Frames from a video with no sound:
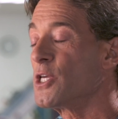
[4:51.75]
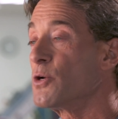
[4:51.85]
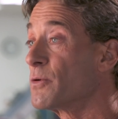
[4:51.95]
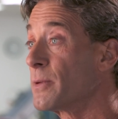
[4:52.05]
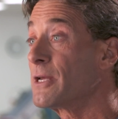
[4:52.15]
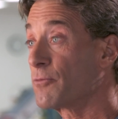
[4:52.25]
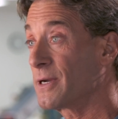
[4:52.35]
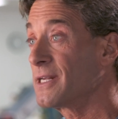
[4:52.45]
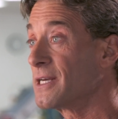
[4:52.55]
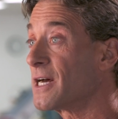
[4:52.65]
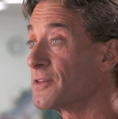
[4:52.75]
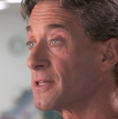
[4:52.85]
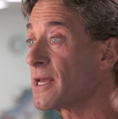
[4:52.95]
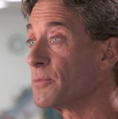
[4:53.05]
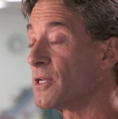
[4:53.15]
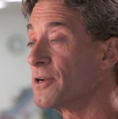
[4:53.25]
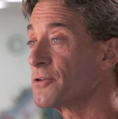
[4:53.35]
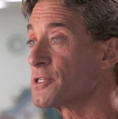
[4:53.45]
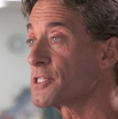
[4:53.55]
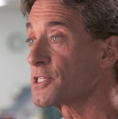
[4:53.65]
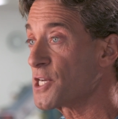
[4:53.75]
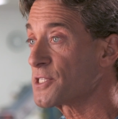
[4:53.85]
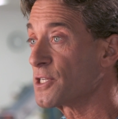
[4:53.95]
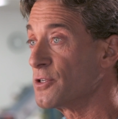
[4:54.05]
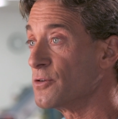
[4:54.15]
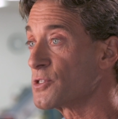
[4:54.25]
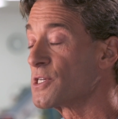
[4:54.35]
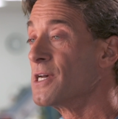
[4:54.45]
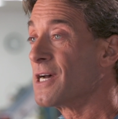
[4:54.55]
you would be reading it on the label under the suggested use.